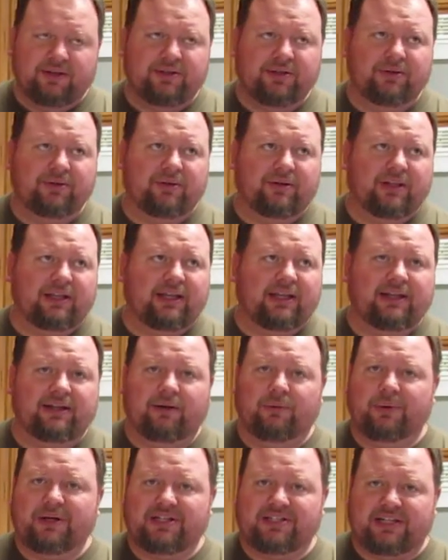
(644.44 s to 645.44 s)
to the
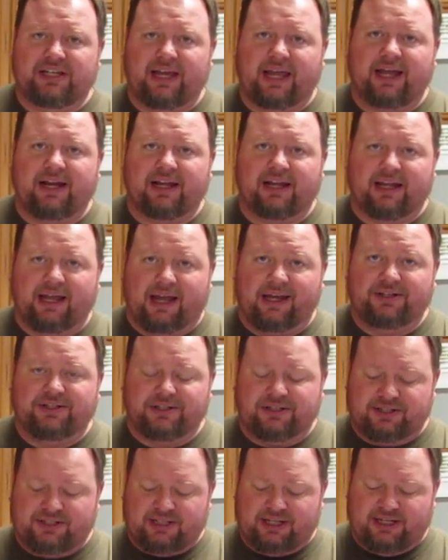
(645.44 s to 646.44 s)
Louisiana
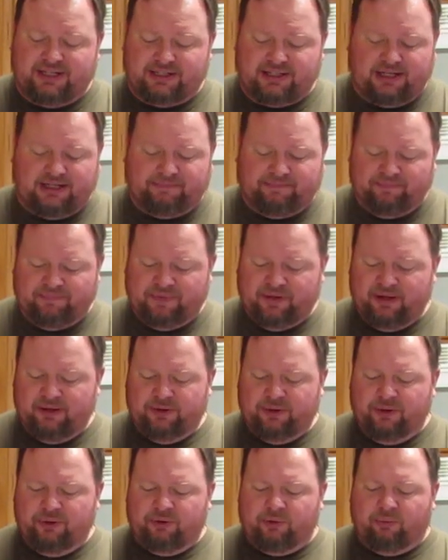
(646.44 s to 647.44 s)
Cajun seasoning
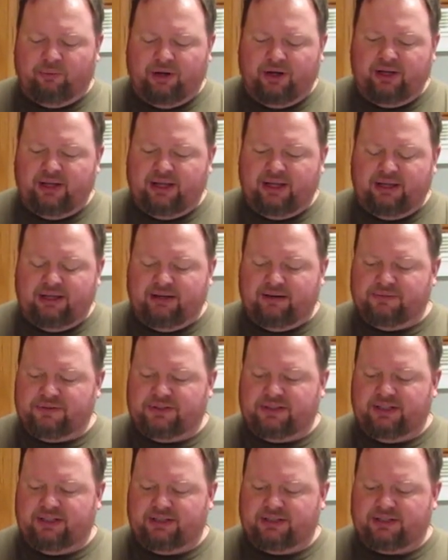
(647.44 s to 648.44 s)
really
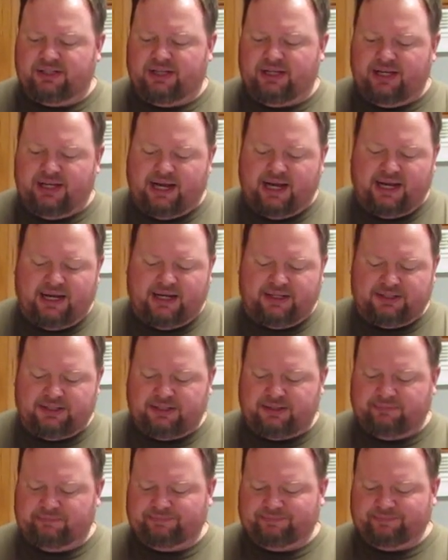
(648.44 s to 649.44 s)
gives this a
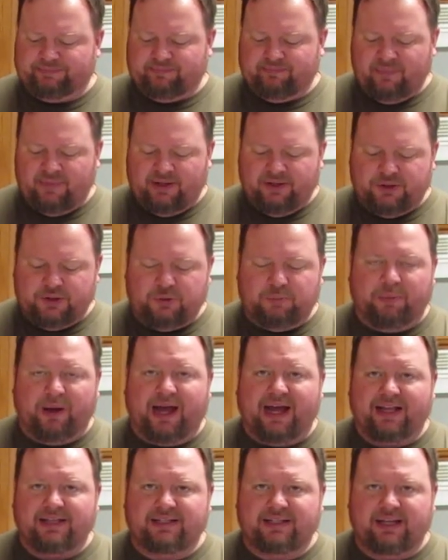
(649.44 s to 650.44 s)
nice
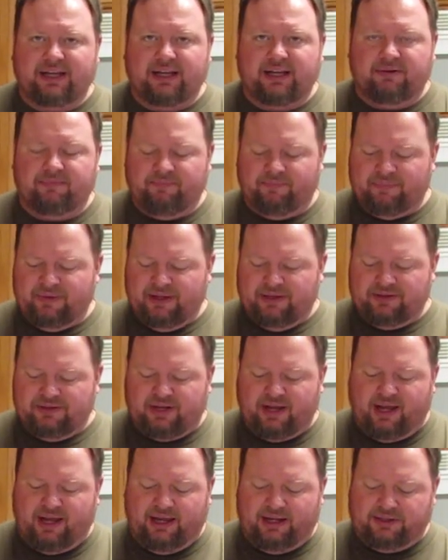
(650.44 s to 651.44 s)
spicy
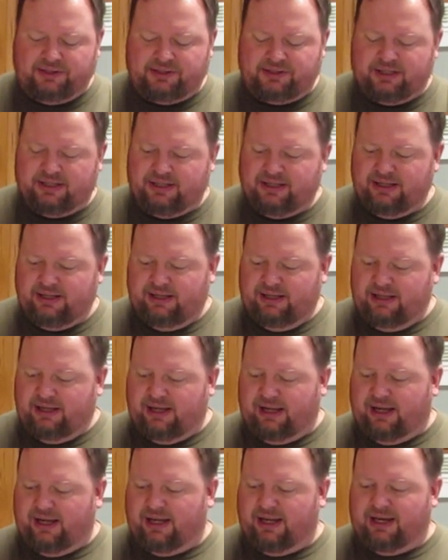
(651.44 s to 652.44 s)
taste
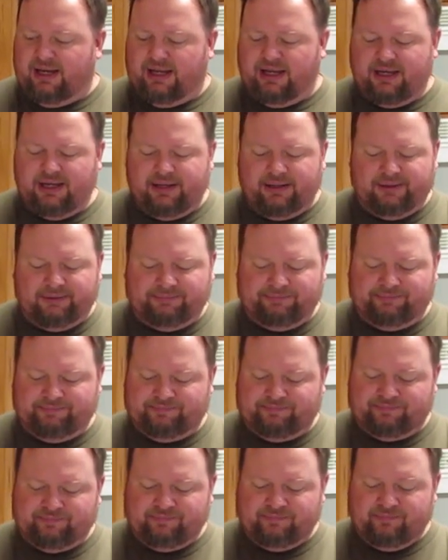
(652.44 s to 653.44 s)
and
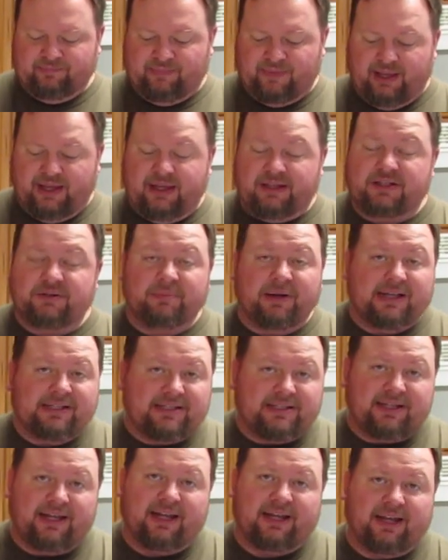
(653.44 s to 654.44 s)
it's my
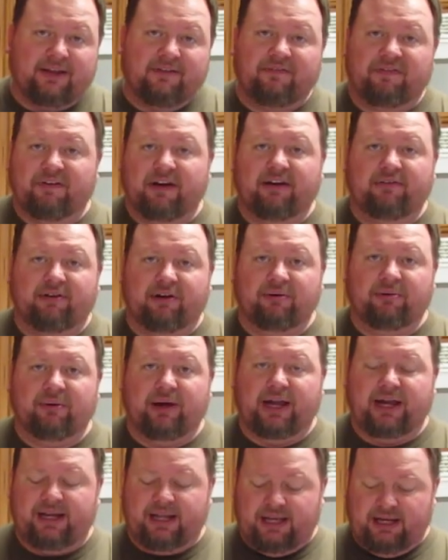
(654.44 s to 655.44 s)
second favorite
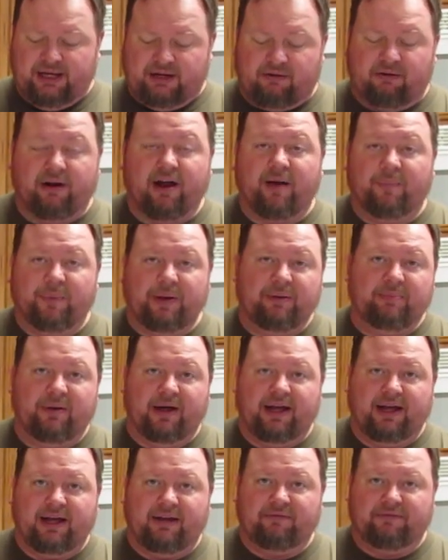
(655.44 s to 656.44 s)
way to eat crappie
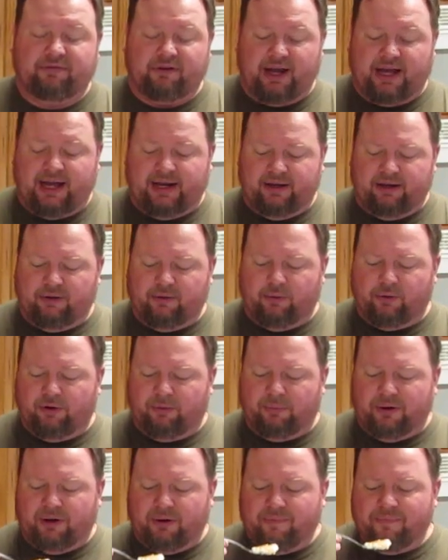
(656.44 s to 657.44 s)
behind fried and
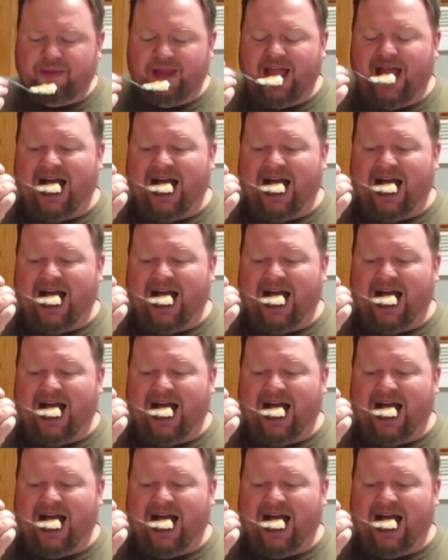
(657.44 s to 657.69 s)
cornmeal.